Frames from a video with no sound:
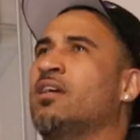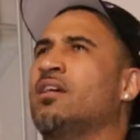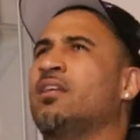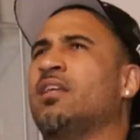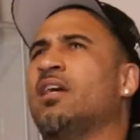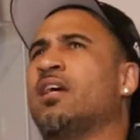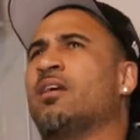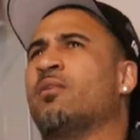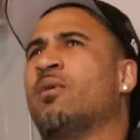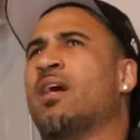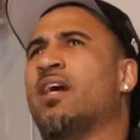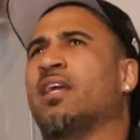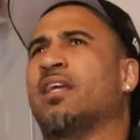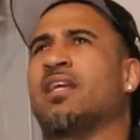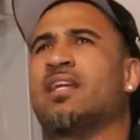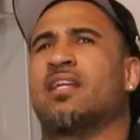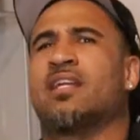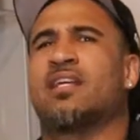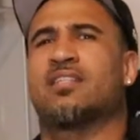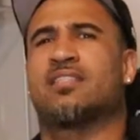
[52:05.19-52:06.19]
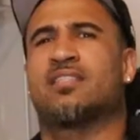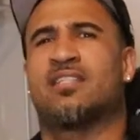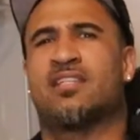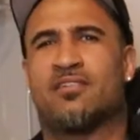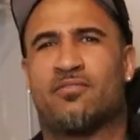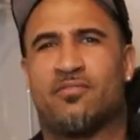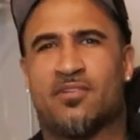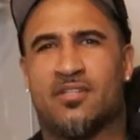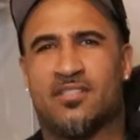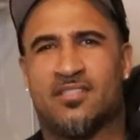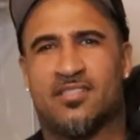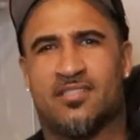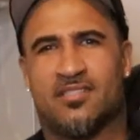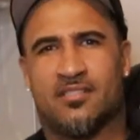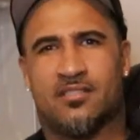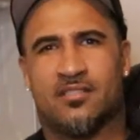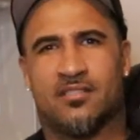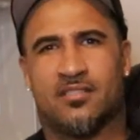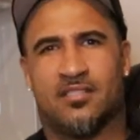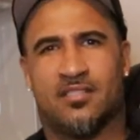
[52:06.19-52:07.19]
I'm like, why can't I stay in front of
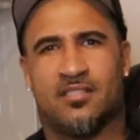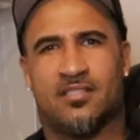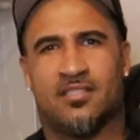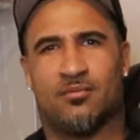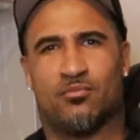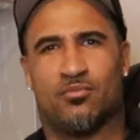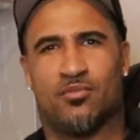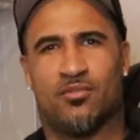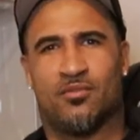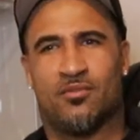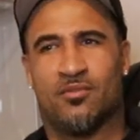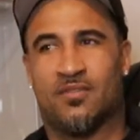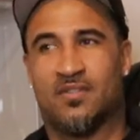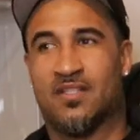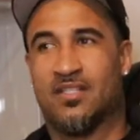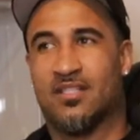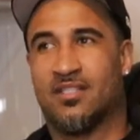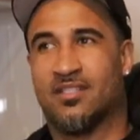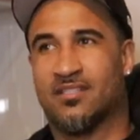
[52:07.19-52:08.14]
this young kid, bro?